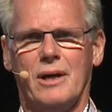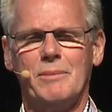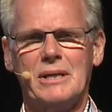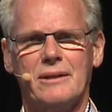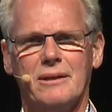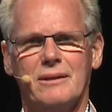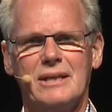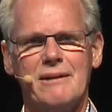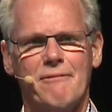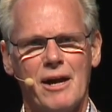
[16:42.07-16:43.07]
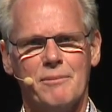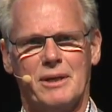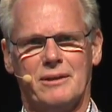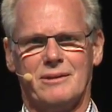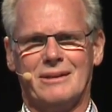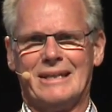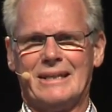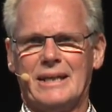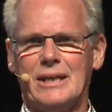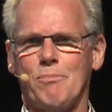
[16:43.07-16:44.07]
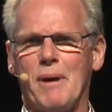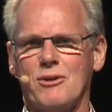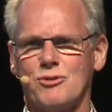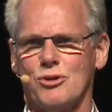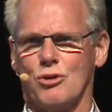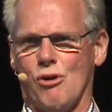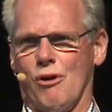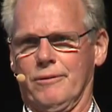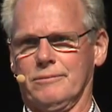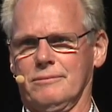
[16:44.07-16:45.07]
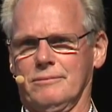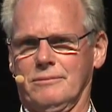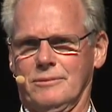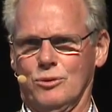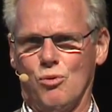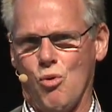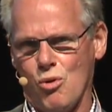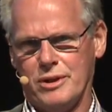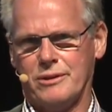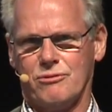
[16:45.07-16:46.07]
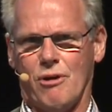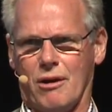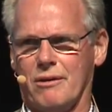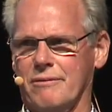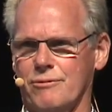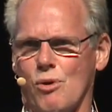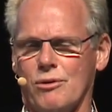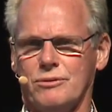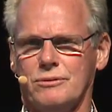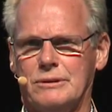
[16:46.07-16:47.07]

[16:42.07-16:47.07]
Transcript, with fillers: I mean, the environment in a passenger car or in a truck, if you want,